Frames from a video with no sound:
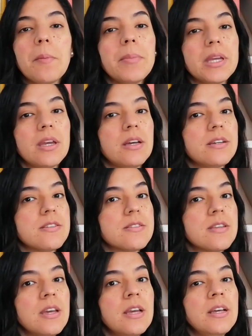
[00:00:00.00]

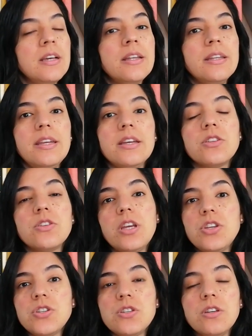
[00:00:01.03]
Because the
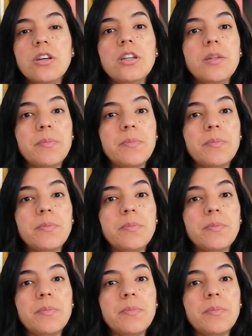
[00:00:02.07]
intonation,